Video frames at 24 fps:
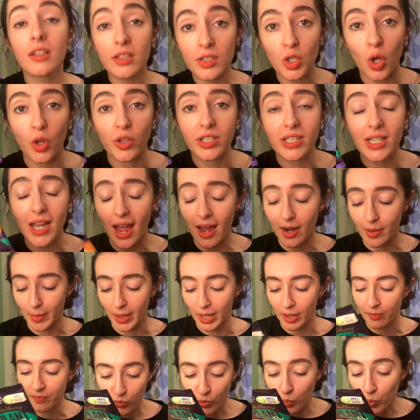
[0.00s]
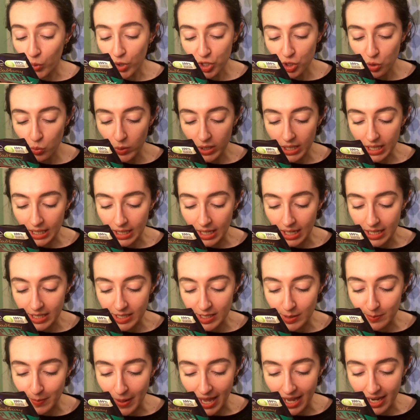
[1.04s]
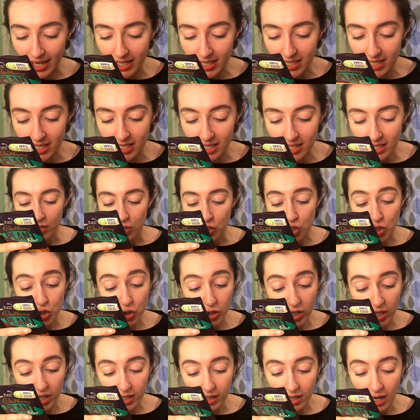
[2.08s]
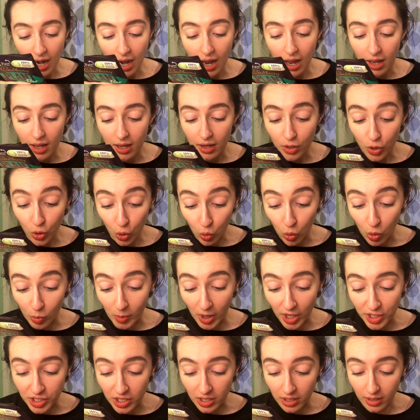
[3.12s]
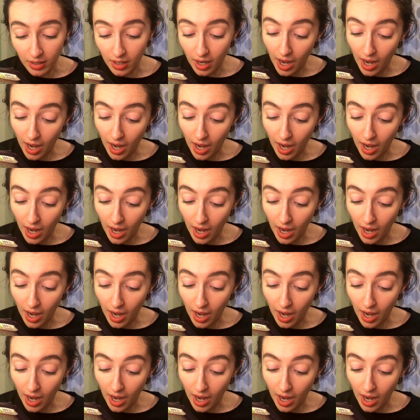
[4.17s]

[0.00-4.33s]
salted caramel, from which we can expect sugar, cocoa butter,